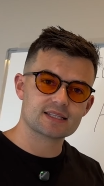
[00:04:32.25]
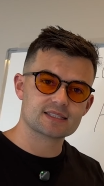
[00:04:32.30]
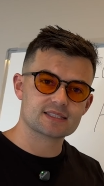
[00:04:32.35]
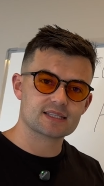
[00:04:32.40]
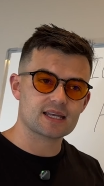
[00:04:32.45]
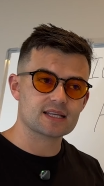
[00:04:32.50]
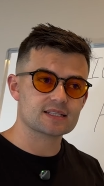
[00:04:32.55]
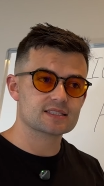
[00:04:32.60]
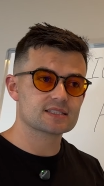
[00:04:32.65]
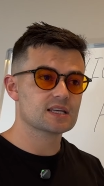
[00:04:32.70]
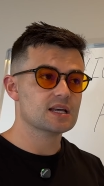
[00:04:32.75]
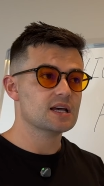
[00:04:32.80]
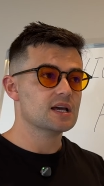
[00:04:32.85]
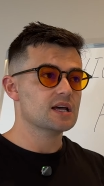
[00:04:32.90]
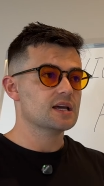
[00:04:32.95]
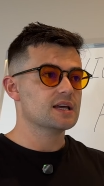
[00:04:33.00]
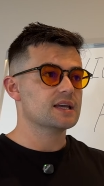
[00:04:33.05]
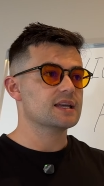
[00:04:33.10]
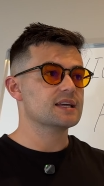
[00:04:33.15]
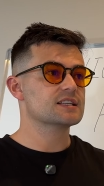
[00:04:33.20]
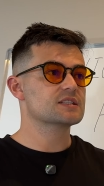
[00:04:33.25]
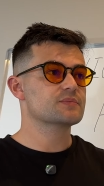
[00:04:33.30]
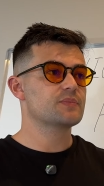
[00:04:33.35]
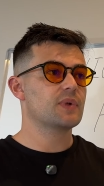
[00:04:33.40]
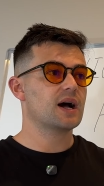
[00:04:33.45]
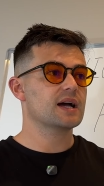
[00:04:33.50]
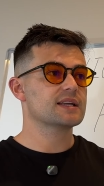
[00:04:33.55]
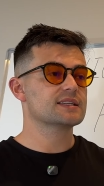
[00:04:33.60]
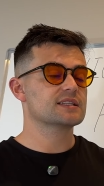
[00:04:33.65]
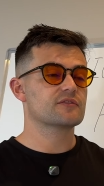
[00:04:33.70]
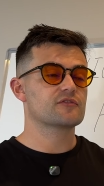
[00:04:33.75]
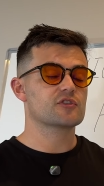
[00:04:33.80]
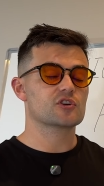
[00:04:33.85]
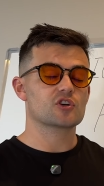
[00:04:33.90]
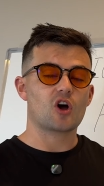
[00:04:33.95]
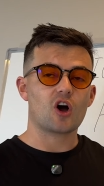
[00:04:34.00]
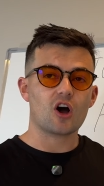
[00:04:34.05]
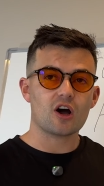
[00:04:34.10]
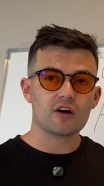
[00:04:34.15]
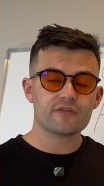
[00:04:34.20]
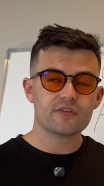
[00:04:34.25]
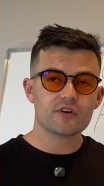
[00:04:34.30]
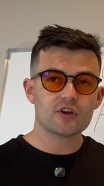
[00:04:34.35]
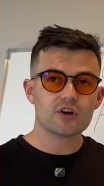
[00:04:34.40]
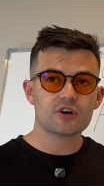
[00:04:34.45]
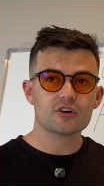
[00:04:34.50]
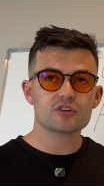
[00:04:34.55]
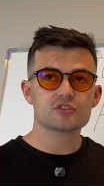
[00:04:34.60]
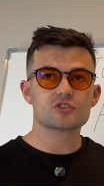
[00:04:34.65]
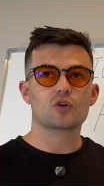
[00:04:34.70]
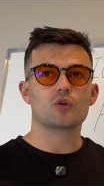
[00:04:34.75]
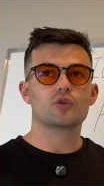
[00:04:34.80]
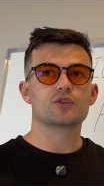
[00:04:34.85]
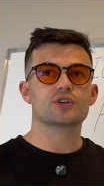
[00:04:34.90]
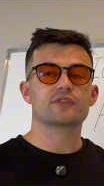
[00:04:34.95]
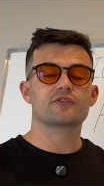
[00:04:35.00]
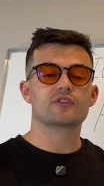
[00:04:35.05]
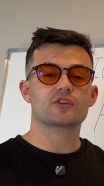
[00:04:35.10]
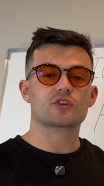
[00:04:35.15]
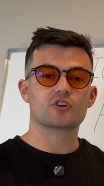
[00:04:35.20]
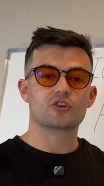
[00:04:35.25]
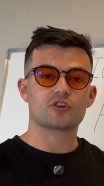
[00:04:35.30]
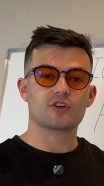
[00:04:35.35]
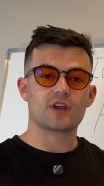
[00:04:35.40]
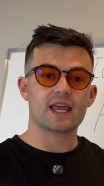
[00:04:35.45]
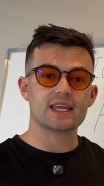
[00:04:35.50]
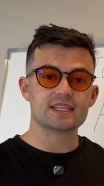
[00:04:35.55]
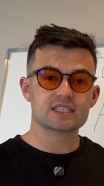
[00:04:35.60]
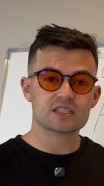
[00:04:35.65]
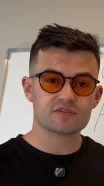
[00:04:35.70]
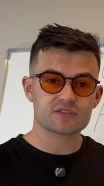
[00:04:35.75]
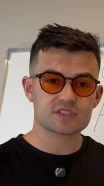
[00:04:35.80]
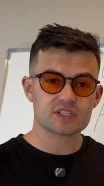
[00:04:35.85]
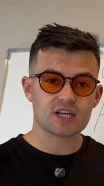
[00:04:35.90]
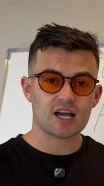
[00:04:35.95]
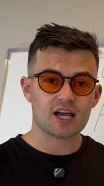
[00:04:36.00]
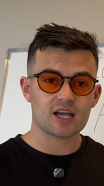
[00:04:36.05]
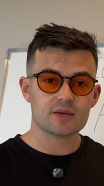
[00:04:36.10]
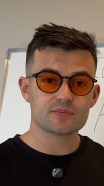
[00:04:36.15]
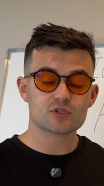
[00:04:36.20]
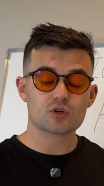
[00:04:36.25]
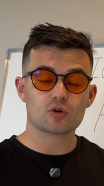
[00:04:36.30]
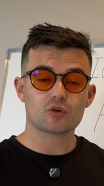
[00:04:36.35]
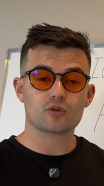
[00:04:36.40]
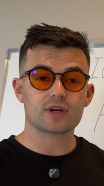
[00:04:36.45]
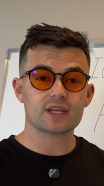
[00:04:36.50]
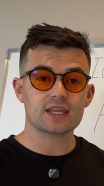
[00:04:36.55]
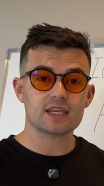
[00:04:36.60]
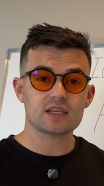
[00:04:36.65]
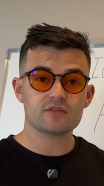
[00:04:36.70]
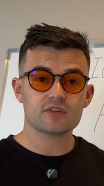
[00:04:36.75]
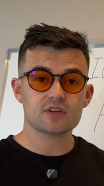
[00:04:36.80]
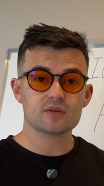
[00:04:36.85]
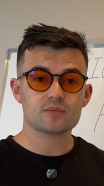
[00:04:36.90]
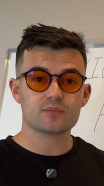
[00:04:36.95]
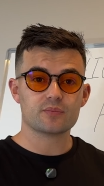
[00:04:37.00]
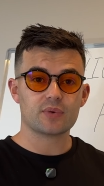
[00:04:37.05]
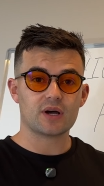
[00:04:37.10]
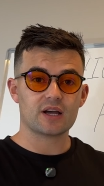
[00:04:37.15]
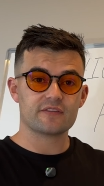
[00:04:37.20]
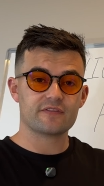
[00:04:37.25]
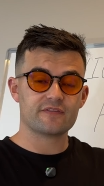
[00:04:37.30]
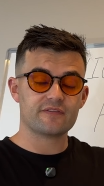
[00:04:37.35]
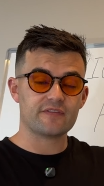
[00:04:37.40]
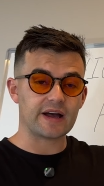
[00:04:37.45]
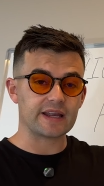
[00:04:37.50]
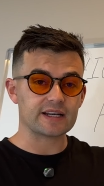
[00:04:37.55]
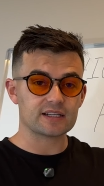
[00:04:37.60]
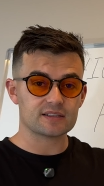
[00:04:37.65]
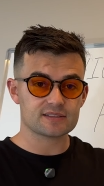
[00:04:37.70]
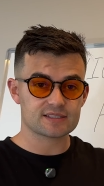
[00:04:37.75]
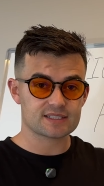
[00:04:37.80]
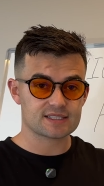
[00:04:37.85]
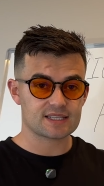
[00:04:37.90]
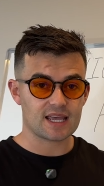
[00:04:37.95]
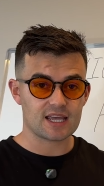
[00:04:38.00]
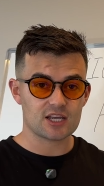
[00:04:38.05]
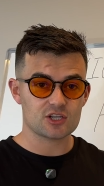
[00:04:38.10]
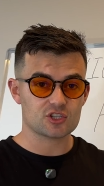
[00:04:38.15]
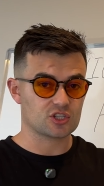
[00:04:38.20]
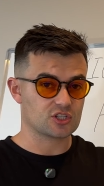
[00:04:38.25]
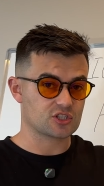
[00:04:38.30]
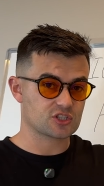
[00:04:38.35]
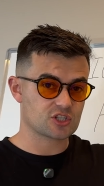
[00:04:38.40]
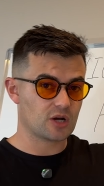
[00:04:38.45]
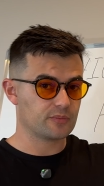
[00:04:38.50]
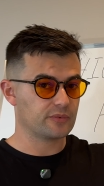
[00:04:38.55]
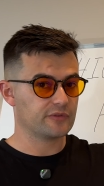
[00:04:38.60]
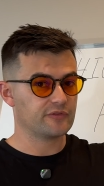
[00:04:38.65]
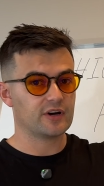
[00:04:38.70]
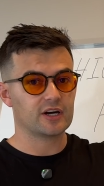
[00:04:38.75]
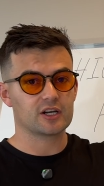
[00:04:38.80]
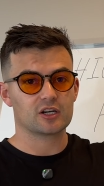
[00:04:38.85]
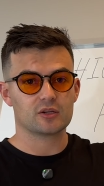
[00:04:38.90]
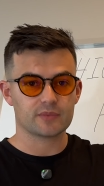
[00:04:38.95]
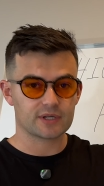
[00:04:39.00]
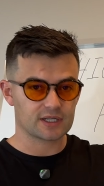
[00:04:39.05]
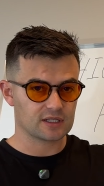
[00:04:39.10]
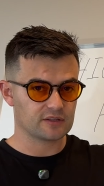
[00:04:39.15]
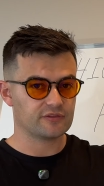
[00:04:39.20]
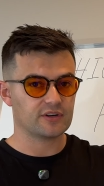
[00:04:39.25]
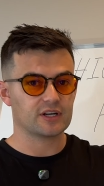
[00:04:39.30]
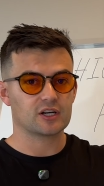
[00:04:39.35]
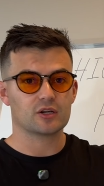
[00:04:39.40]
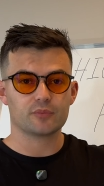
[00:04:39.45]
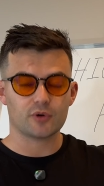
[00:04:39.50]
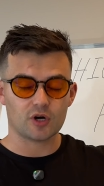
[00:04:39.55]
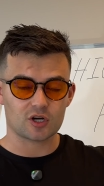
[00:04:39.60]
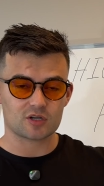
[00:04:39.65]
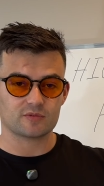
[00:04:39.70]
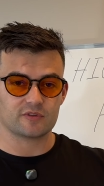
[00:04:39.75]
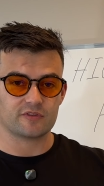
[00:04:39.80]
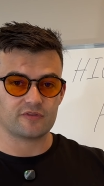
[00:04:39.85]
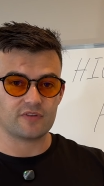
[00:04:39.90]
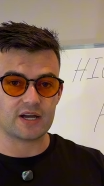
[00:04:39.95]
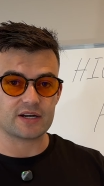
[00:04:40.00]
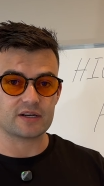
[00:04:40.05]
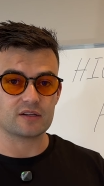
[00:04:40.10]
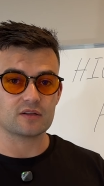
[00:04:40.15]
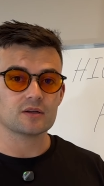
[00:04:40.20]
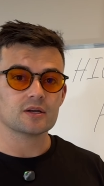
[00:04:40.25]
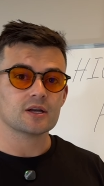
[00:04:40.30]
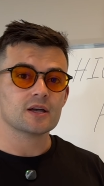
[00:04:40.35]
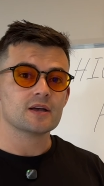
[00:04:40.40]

sets is by different offers or different creative types, or even by funnel stages, top of funnel, middle of funnel, bottom of funnel.